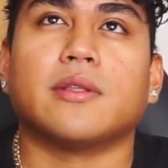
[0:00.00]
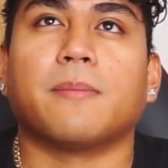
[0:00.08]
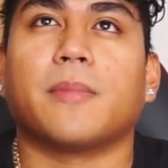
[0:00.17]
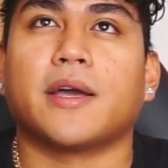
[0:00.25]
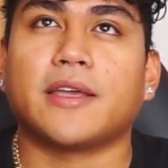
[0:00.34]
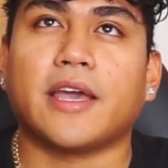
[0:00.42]

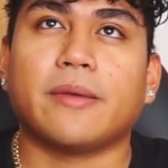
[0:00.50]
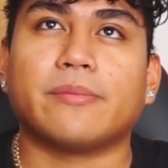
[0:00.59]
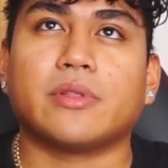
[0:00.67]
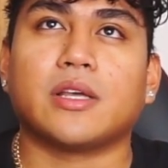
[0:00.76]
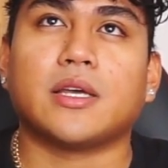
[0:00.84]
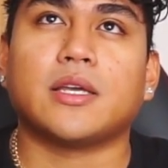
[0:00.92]
my
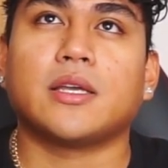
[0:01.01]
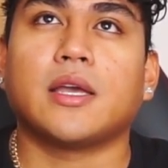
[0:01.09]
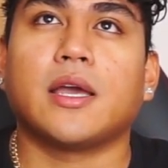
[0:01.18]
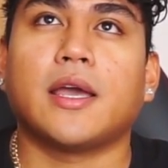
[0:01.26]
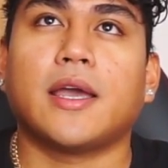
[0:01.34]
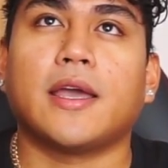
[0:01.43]
gameplay
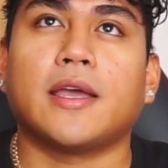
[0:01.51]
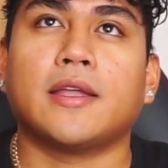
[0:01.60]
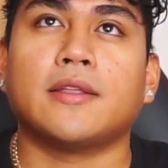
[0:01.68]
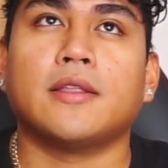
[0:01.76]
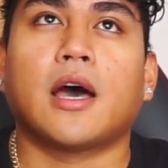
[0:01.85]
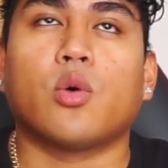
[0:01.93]

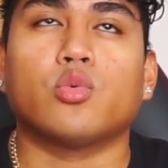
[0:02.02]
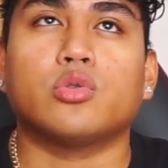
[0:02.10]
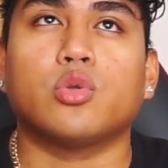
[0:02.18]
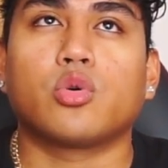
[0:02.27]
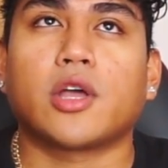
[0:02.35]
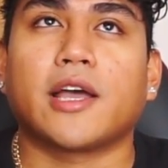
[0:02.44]
and I would
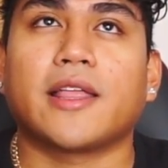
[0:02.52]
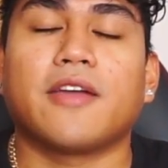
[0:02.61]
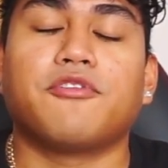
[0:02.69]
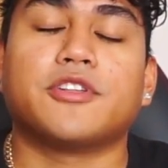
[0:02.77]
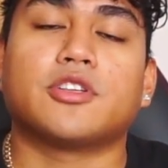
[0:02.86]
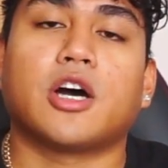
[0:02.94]
look at
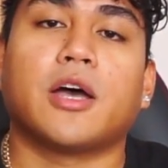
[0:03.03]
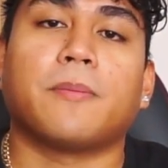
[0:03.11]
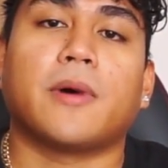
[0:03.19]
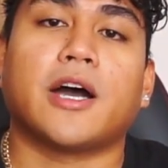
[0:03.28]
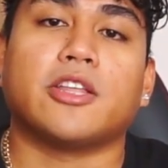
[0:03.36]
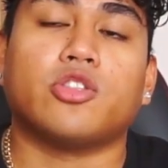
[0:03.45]
every time I